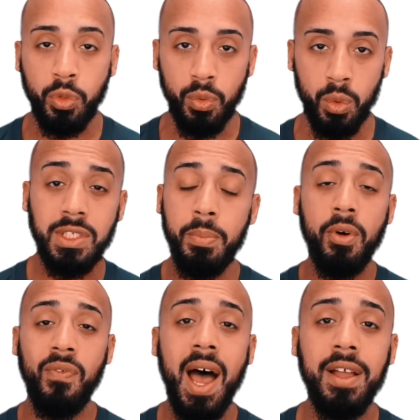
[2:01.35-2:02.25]
through to
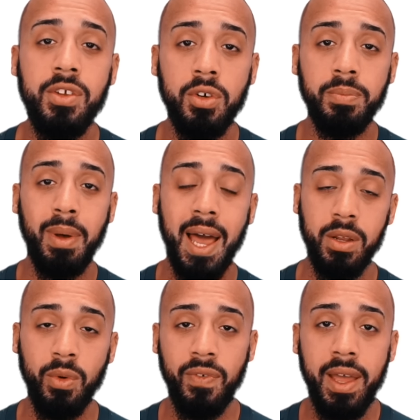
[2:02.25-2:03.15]
provide your
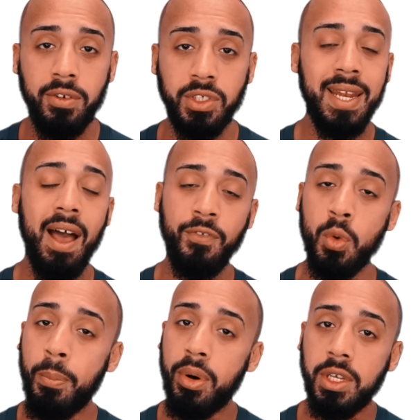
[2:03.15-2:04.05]
body with energy. Now, if
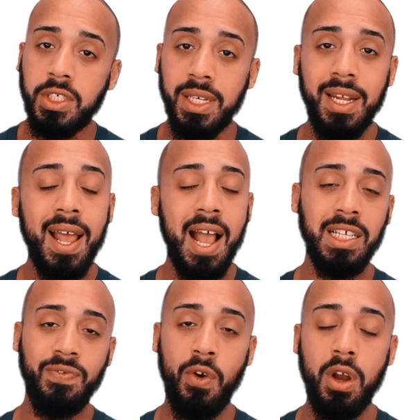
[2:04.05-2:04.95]
you push it
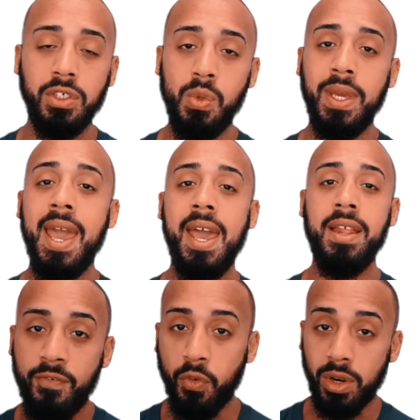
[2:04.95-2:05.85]
as far as you
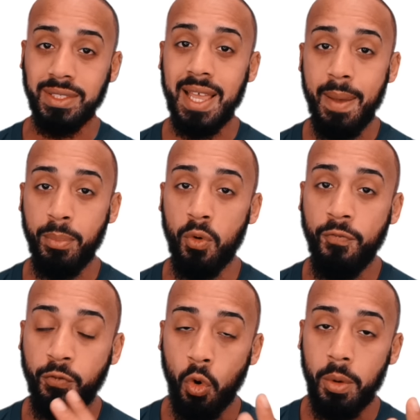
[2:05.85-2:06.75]
can, for example,
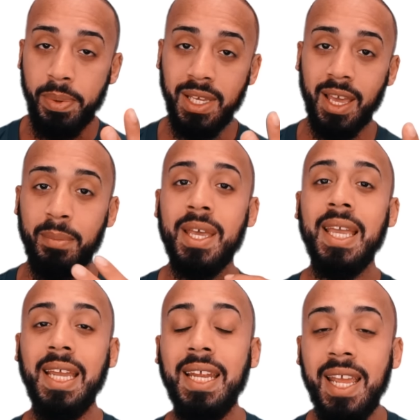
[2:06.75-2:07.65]
4 p.m.
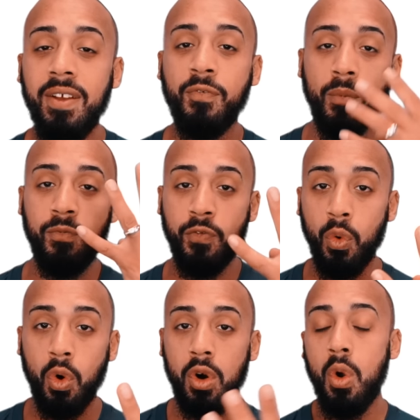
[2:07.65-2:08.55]
eating from
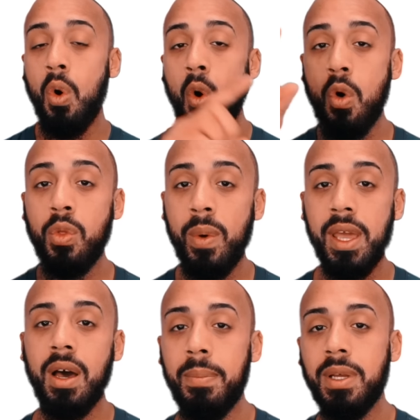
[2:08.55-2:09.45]
4 all the
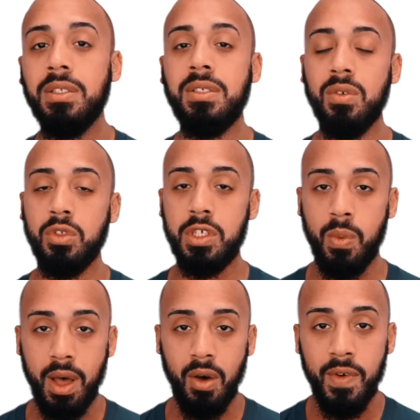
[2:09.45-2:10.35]
way up until
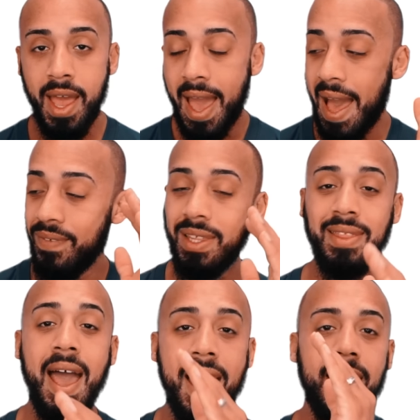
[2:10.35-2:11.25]
12, having
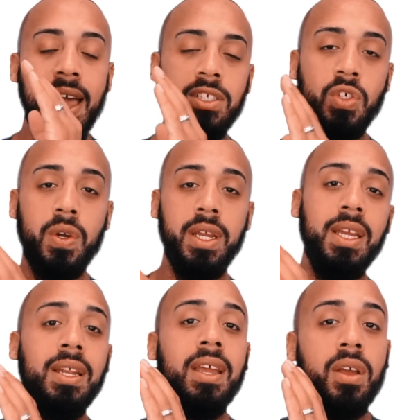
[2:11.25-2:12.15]
that as your
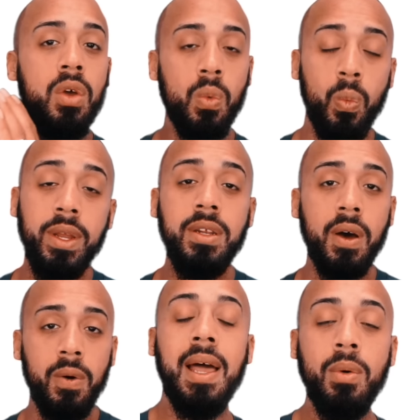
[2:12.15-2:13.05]
eating
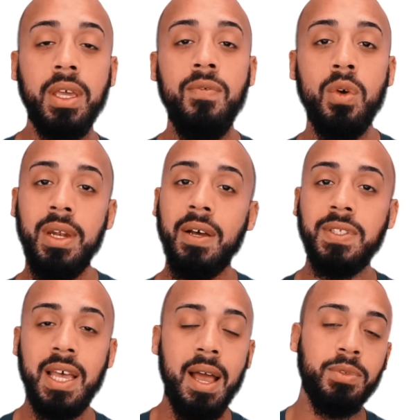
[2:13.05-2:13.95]
window, that will give you enough
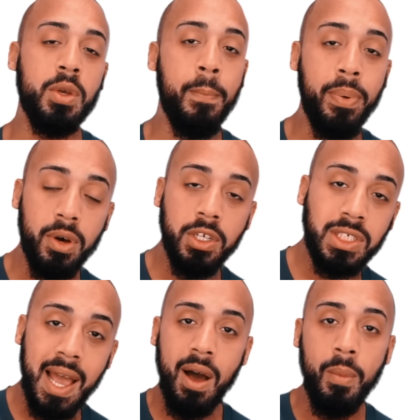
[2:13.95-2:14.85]
time to
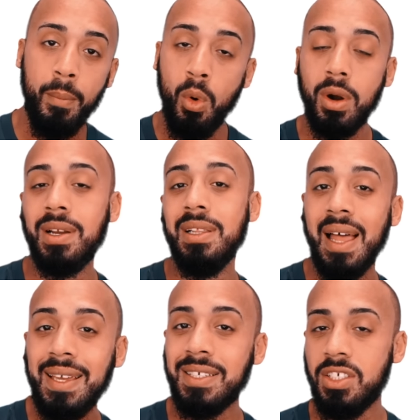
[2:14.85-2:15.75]
push out more
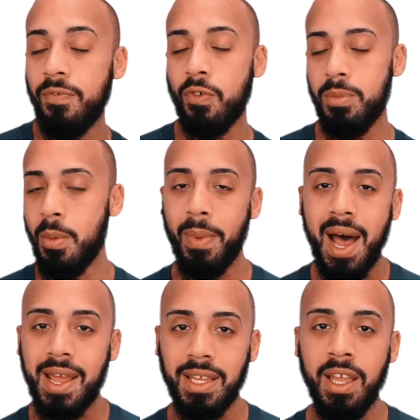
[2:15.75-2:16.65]
glycogen from your
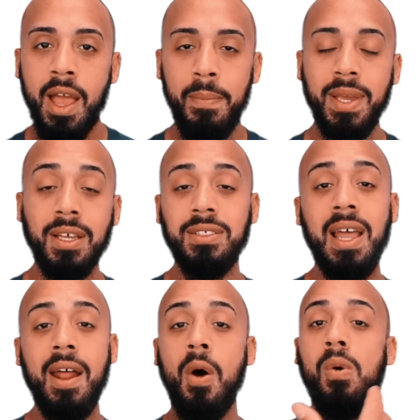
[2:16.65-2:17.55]
body, because
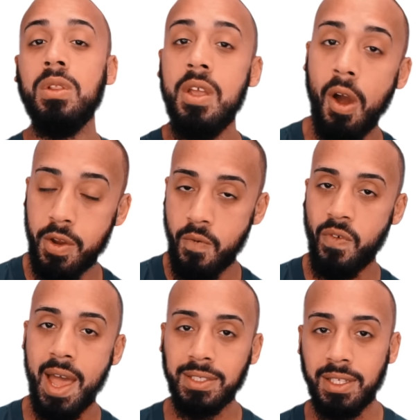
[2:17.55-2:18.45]
not only are you
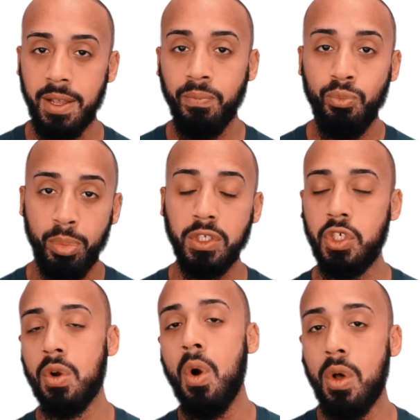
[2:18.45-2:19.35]
fasting,
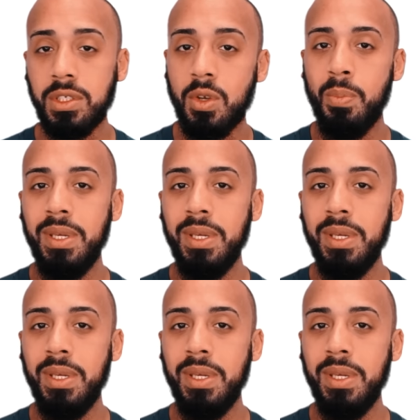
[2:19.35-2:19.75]
but you're also